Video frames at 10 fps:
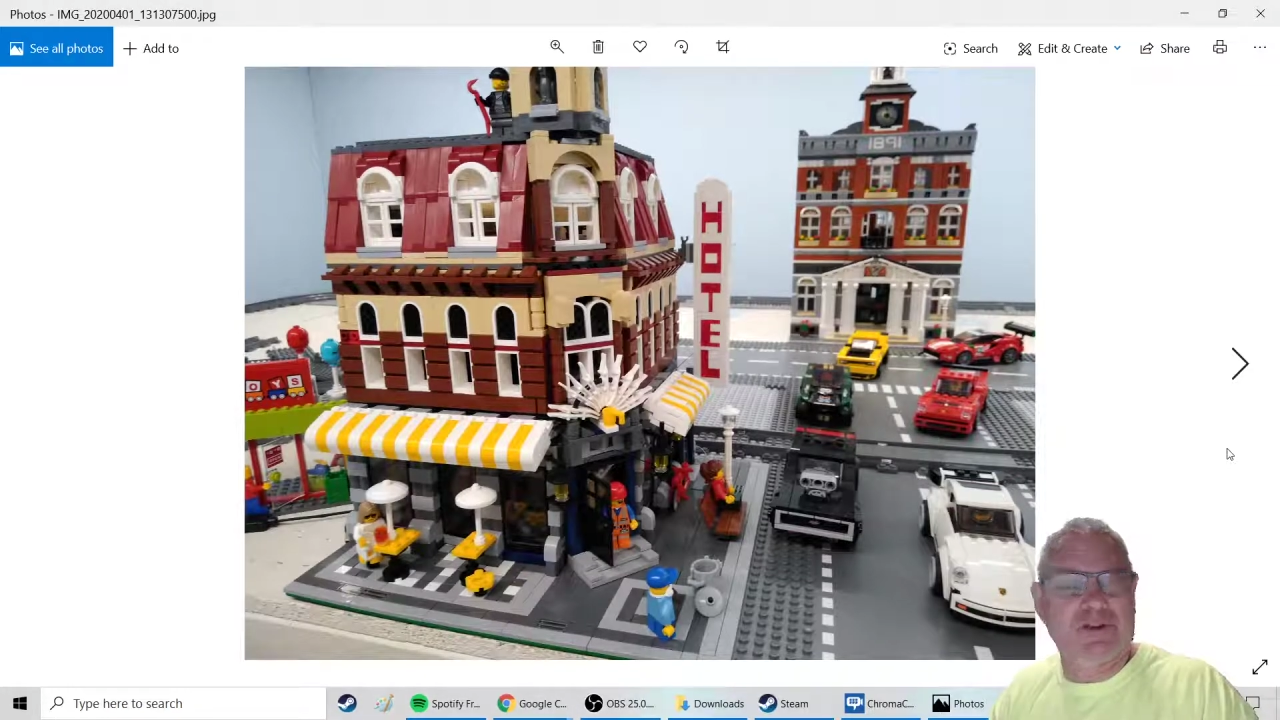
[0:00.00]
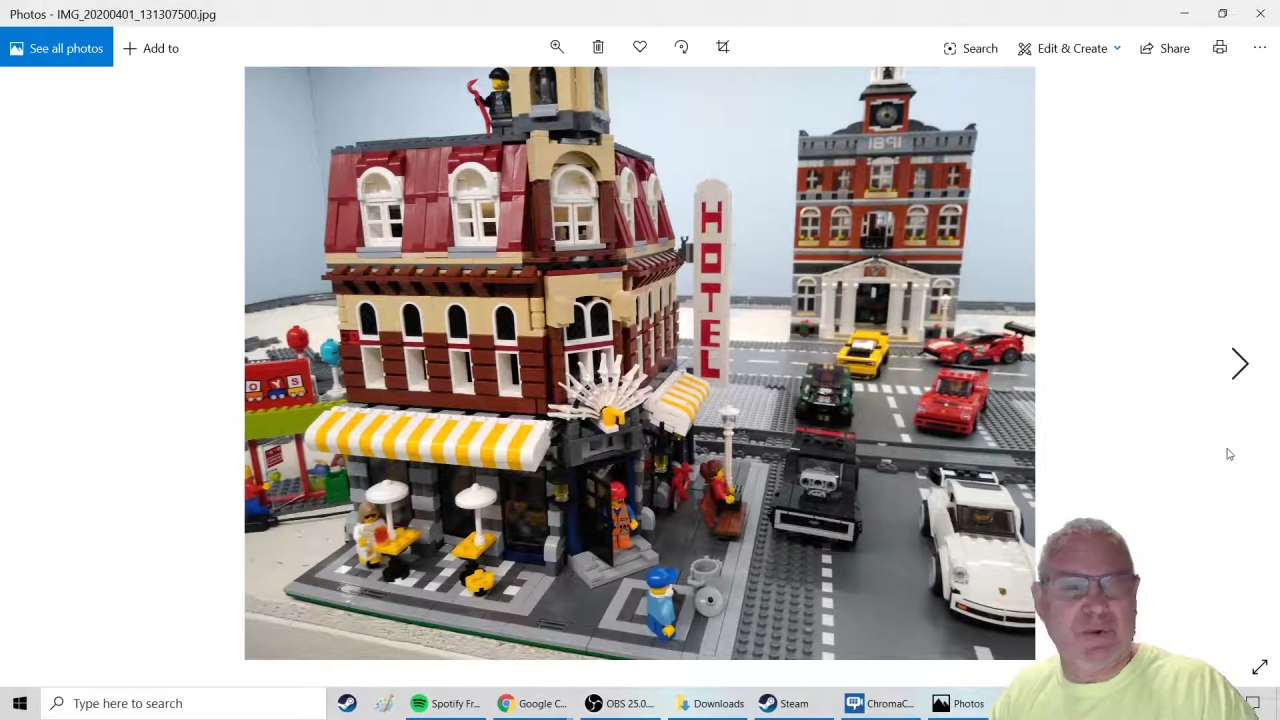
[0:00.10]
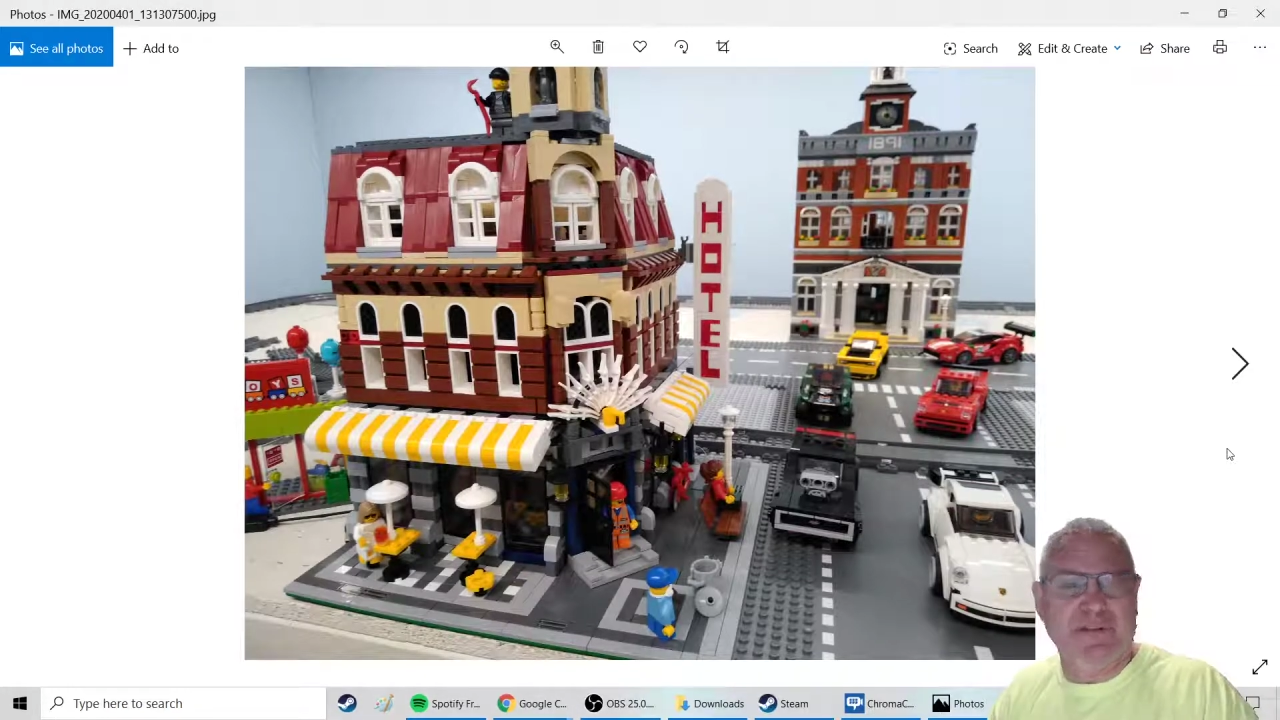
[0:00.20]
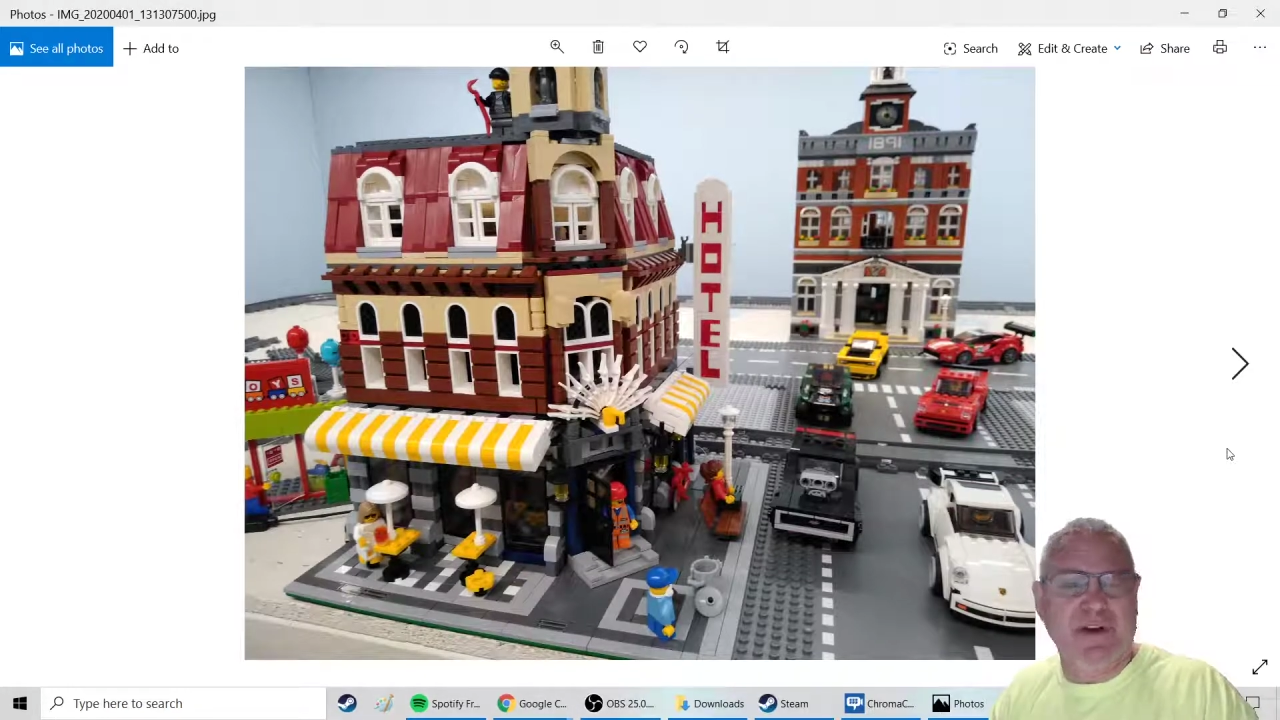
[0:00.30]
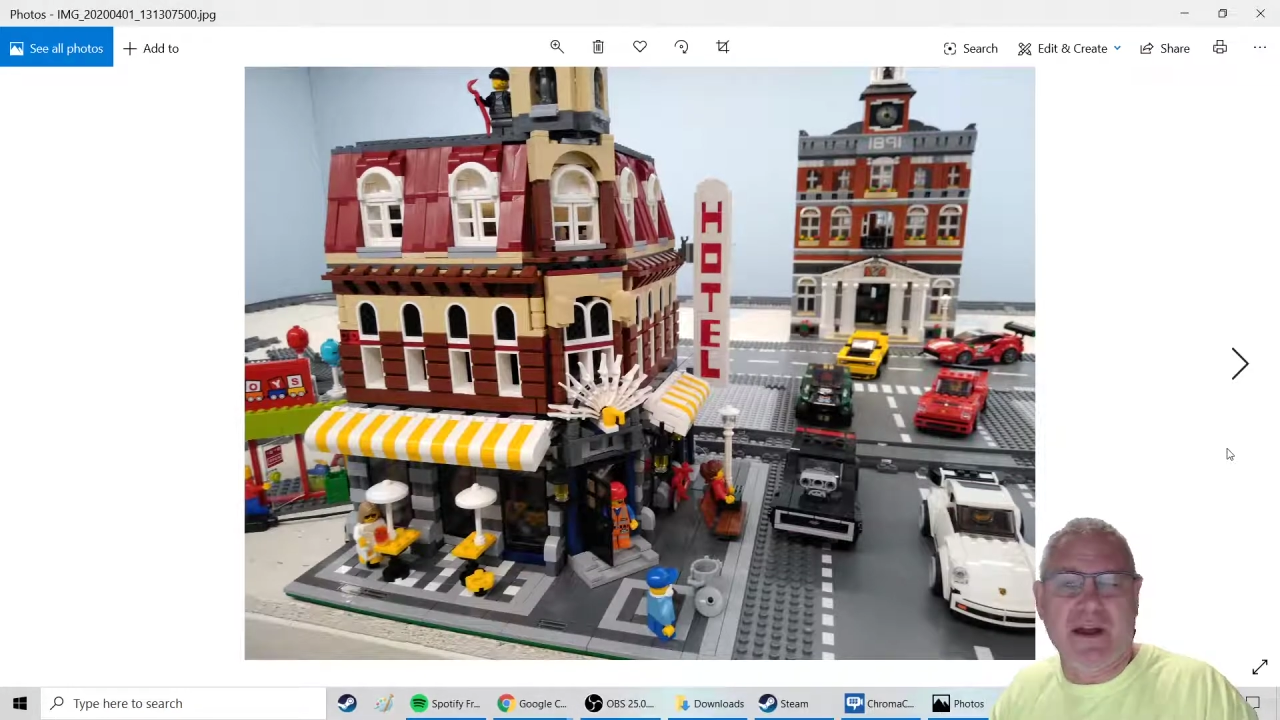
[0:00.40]

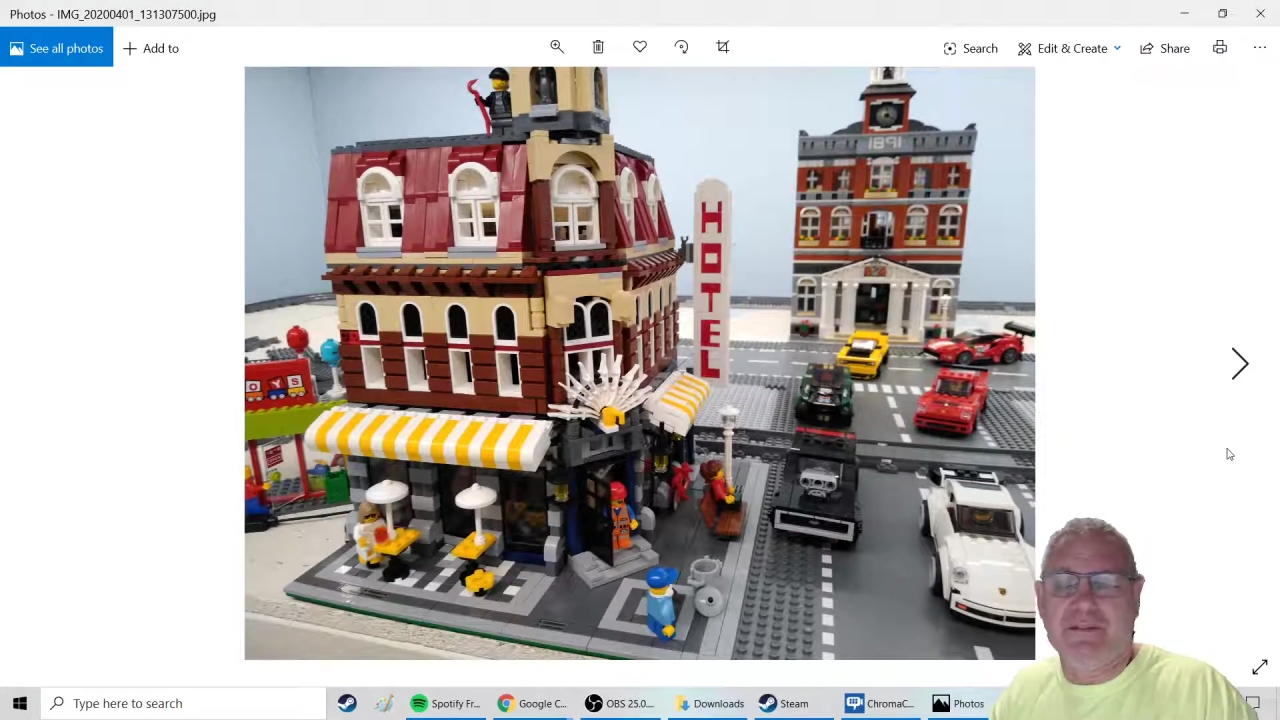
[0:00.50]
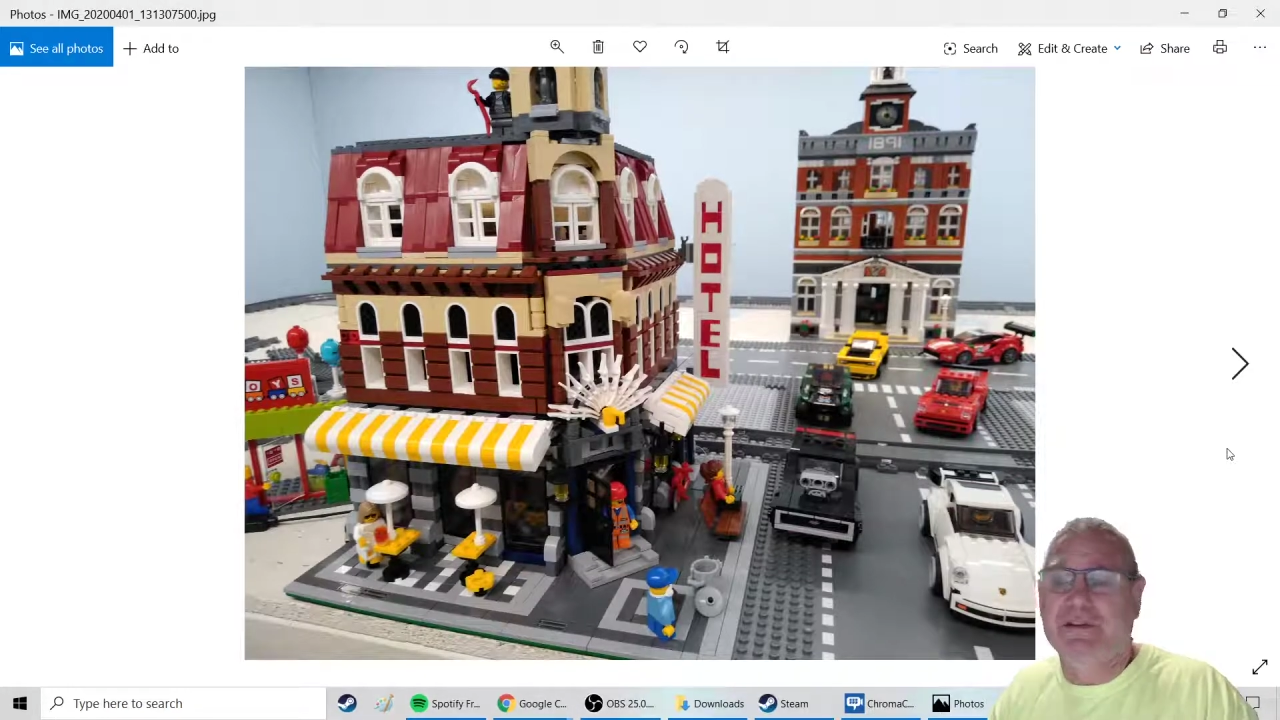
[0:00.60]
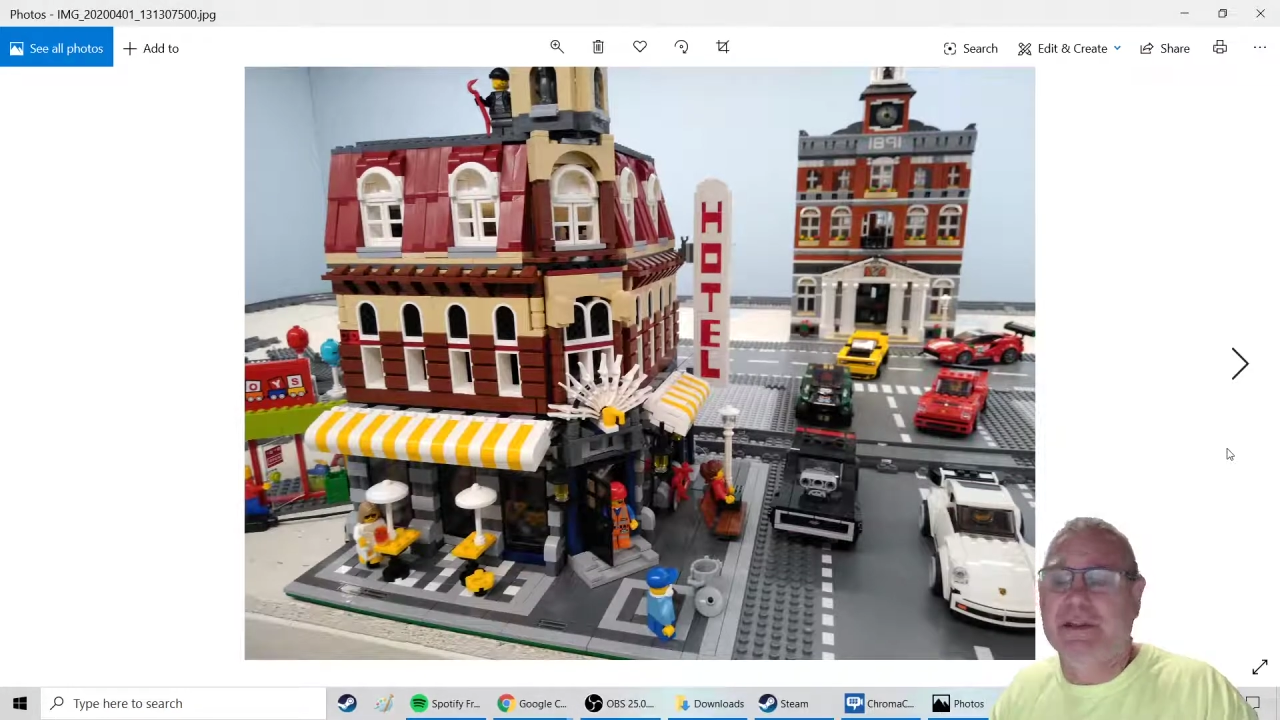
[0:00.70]
25